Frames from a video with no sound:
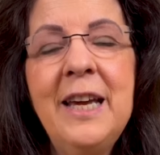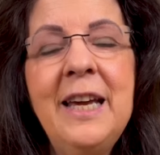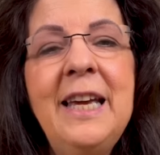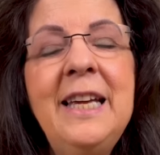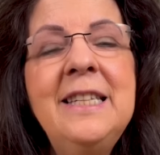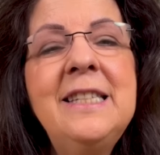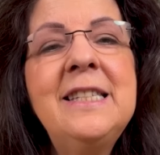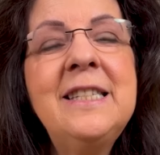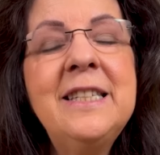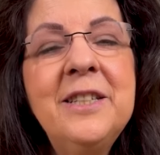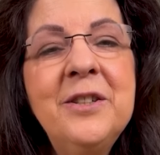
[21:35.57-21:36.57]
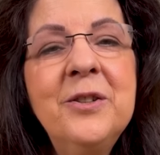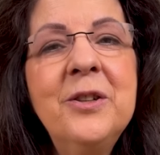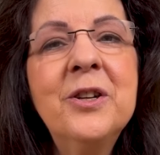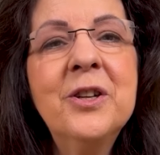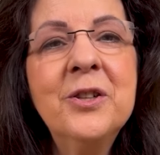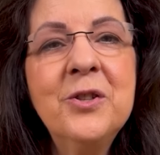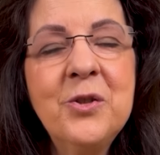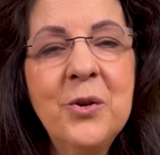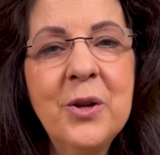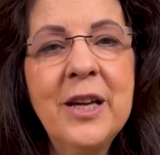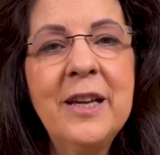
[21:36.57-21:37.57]
he is still
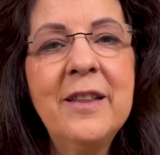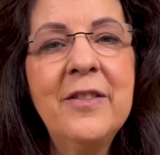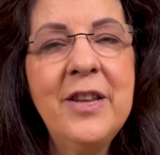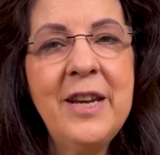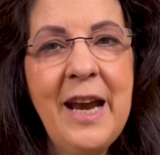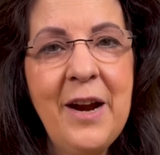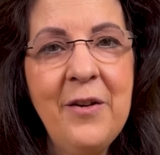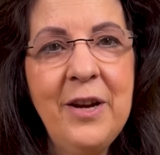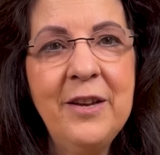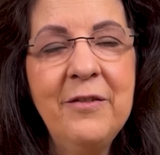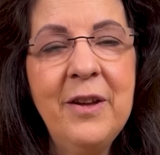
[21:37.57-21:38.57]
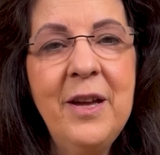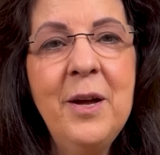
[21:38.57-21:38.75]
controlling the narrative.